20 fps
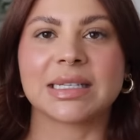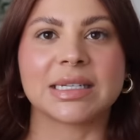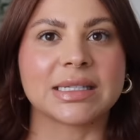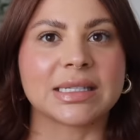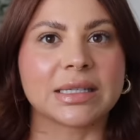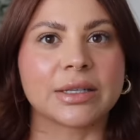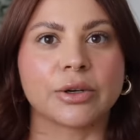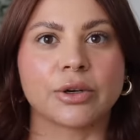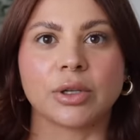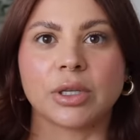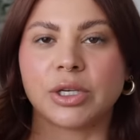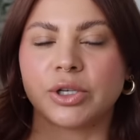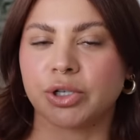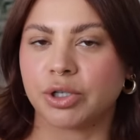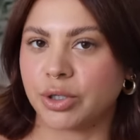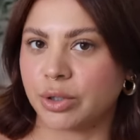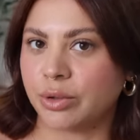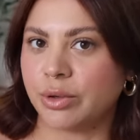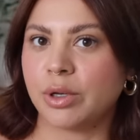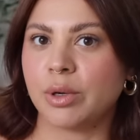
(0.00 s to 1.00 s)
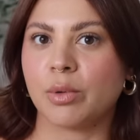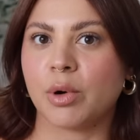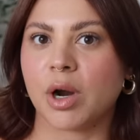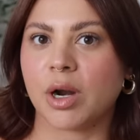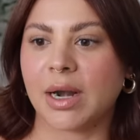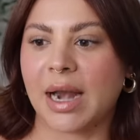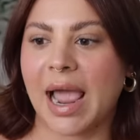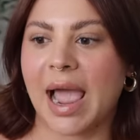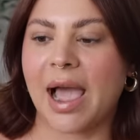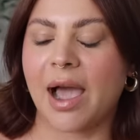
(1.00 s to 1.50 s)
It's literally just who you
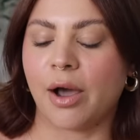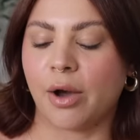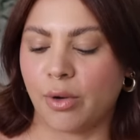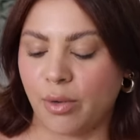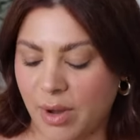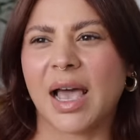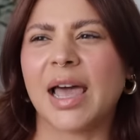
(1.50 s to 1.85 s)
are now.